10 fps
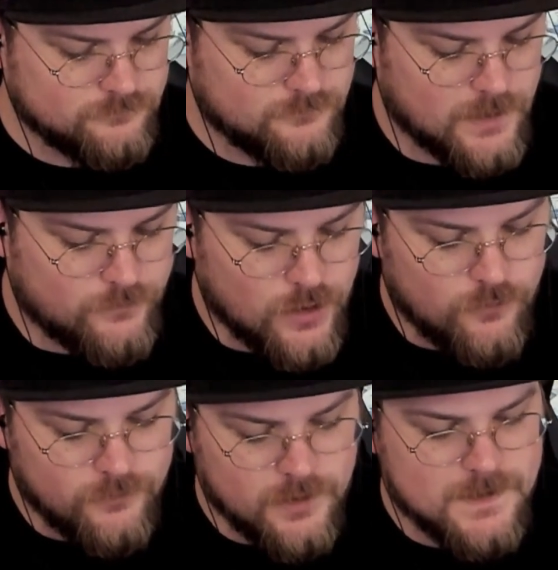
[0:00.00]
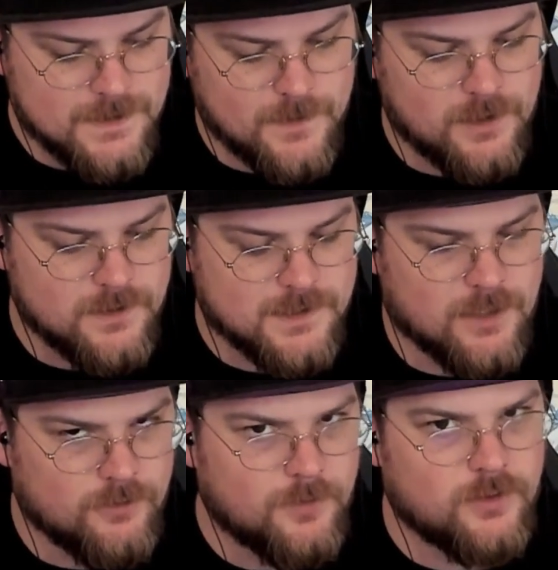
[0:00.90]
If we go first, it's better to
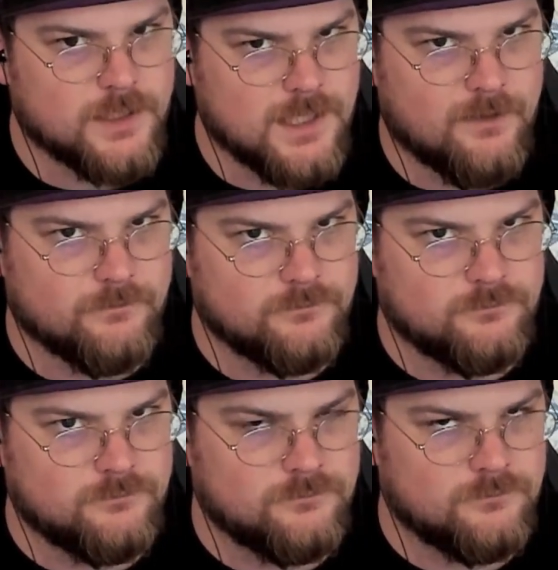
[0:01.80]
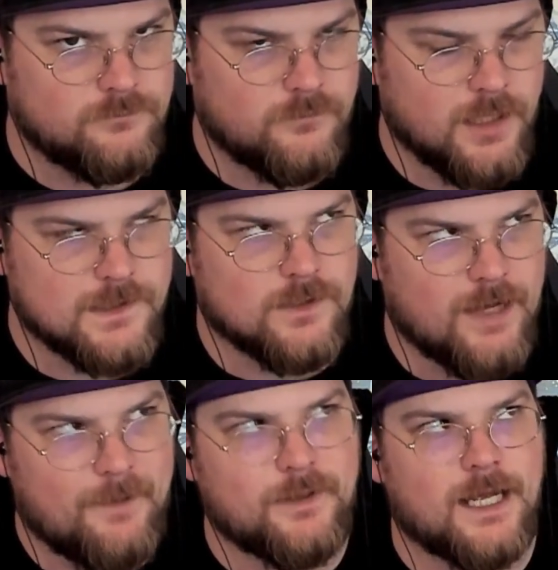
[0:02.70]
start with Ponyta, because the
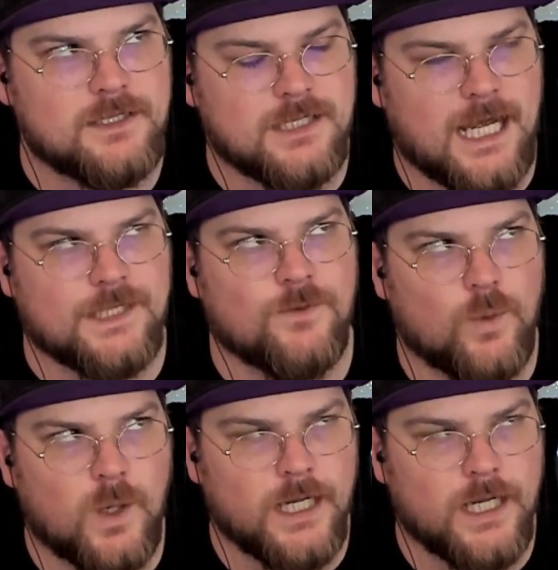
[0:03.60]
Rapidash attacks for 1